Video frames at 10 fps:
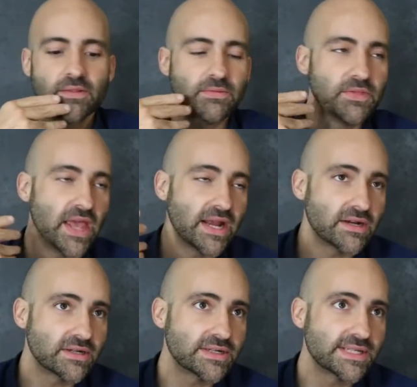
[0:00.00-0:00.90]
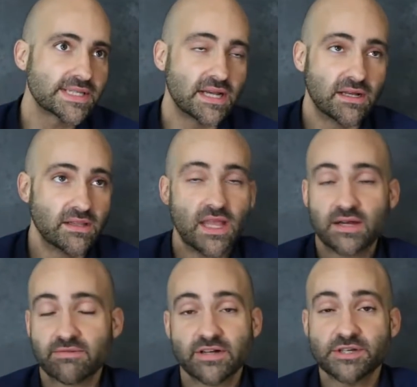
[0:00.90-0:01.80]
There's a lot
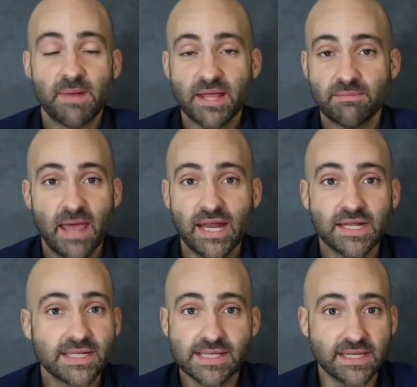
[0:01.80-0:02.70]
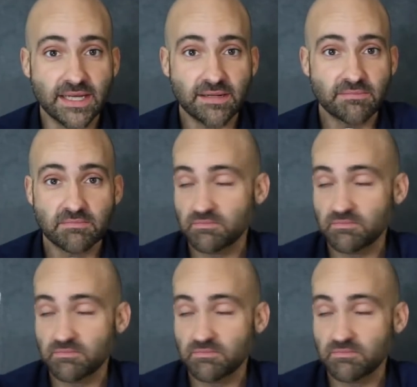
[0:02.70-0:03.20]
of rich mathematics in it.